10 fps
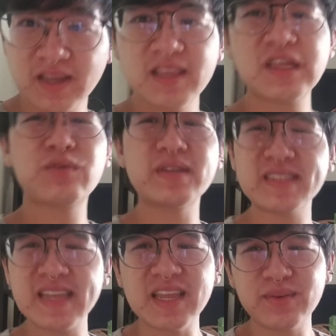There was the
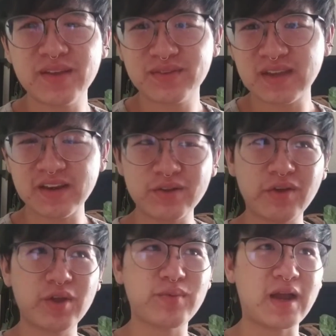heat wave kind of
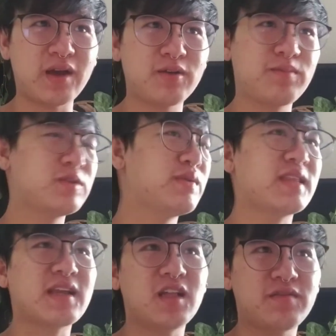going around between
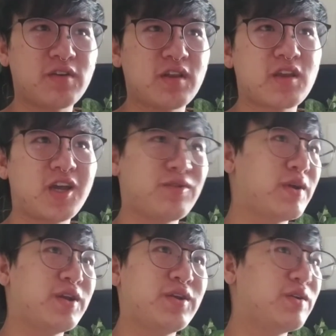like California,
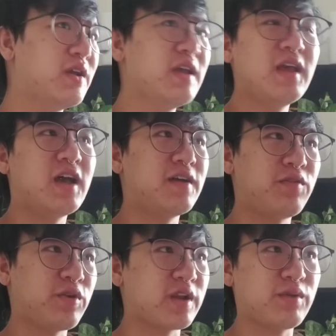Colorado,
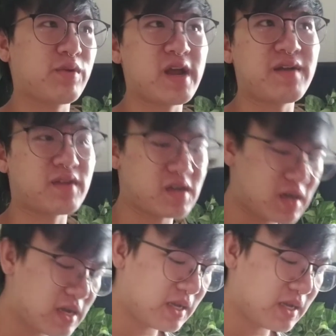Florida, wherever.